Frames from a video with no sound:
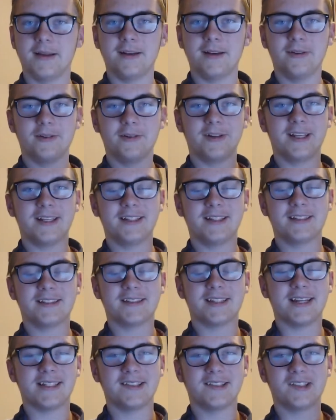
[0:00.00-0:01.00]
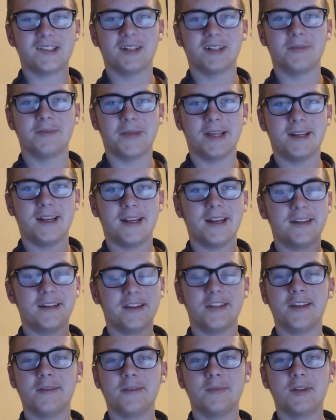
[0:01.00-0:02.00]
Hello ladies and gentlemen,
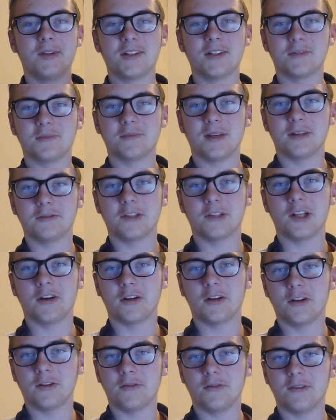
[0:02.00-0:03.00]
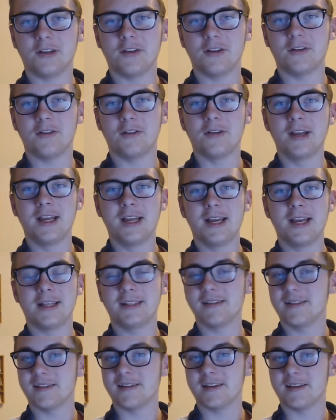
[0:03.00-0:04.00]
Anything Petersen back with another video and
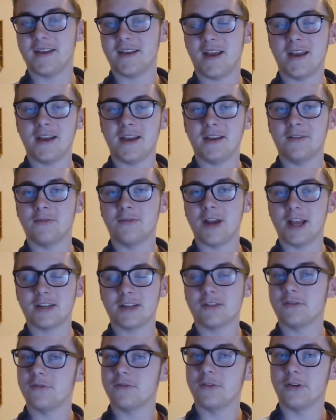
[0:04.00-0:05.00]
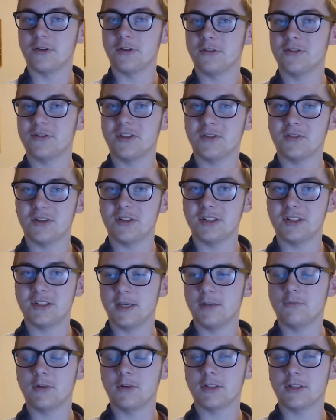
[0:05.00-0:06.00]
this is a reaction for a new series. It
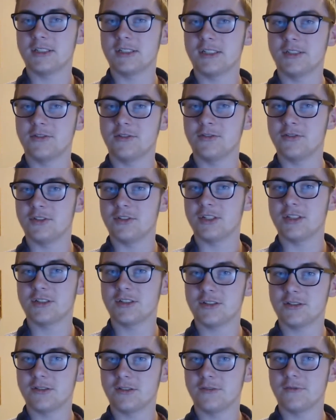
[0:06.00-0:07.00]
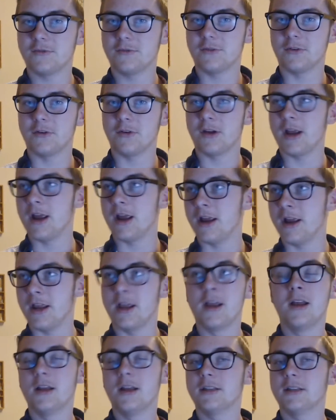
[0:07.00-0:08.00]
was the suggestion for a
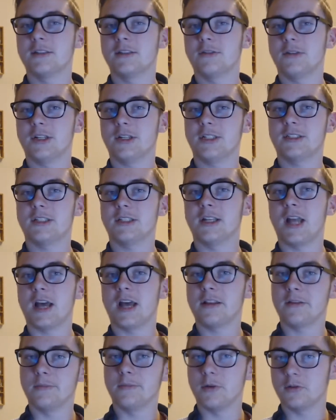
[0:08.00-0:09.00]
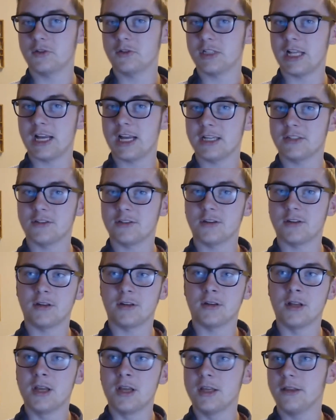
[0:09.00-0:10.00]
series that had the most likes on
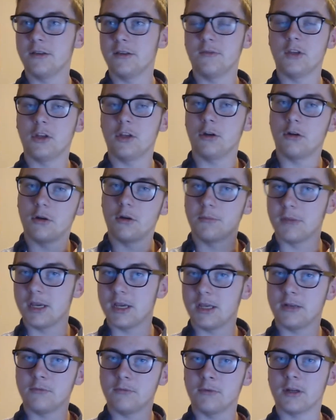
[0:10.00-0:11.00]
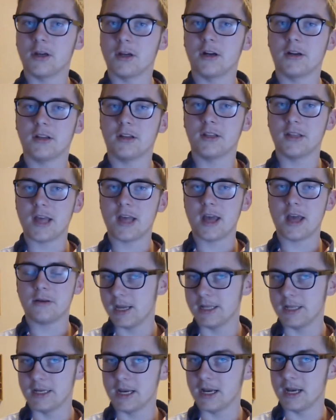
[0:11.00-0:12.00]
the video I made regarding that.
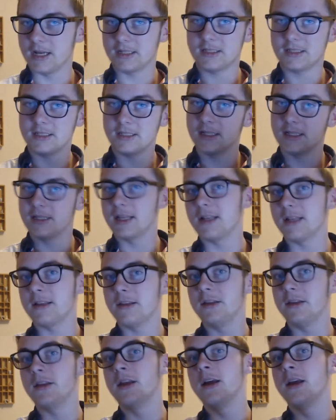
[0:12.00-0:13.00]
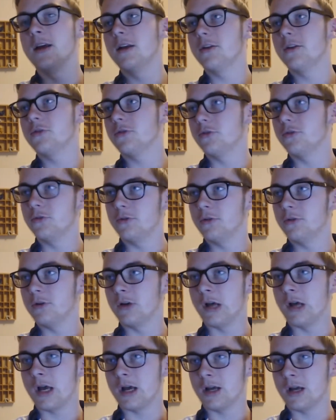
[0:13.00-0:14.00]
Uh, yeah, I said that the two
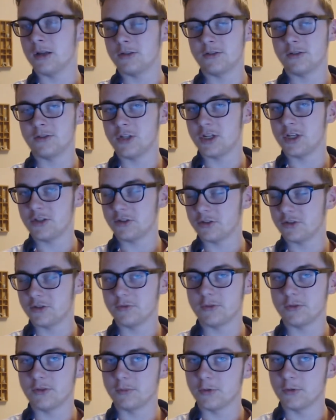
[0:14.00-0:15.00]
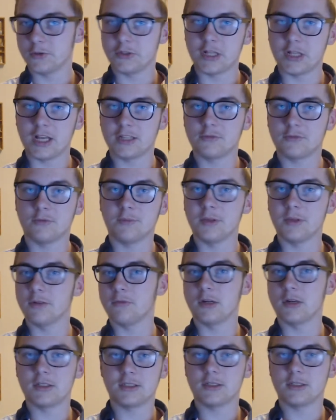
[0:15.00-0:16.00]
uh, suggestions with the most likes would be the
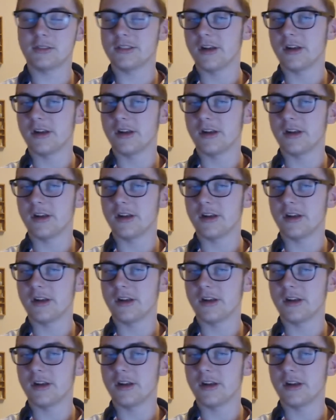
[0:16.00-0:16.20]
ones I start